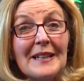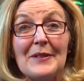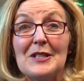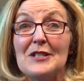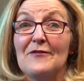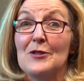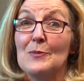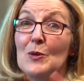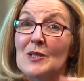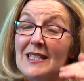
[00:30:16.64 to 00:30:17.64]
This is for the
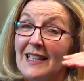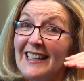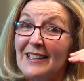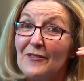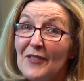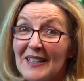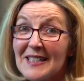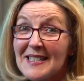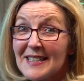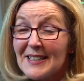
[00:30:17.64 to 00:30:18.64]
more slightly
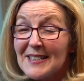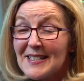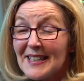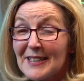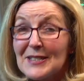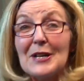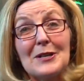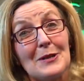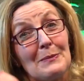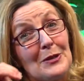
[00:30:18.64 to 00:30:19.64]
advanced sight singers,
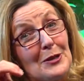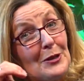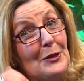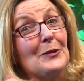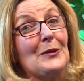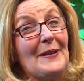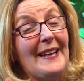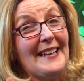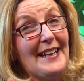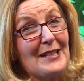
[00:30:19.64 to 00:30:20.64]
so I'm going to look at
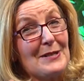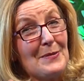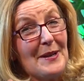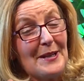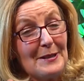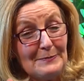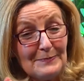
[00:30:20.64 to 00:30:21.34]
that next week.